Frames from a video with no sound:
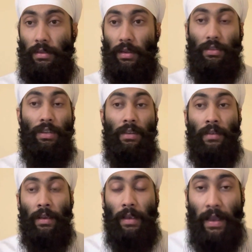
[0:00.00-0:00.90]
the chief
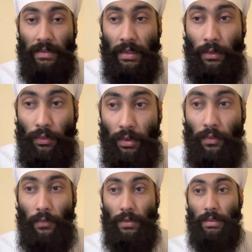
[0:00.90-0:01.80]
executive
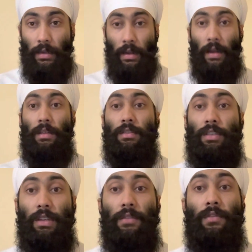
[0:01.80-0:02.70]
officer and the
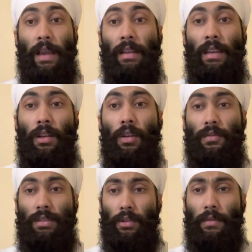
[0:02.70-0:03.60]
chief technical
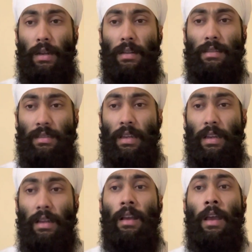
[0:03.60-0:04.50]
officer of Tata
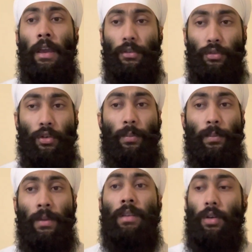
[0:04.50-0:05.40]
Steel
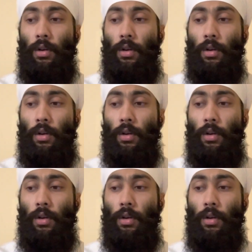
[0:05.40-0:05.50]
European